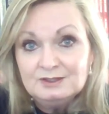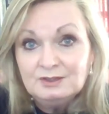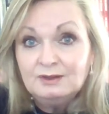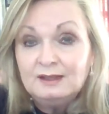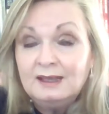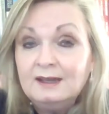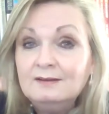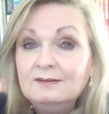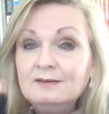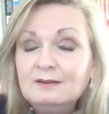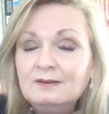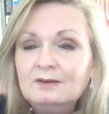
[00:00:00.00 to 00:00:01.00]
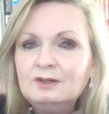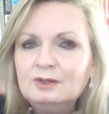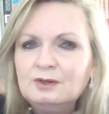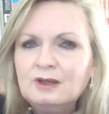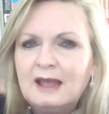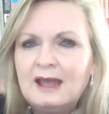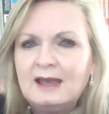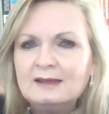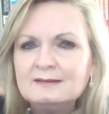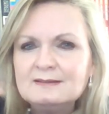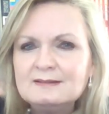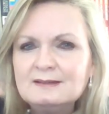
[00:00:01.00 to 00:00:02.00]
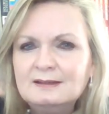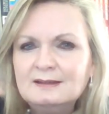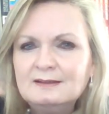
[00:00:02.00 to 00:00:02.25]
to then look at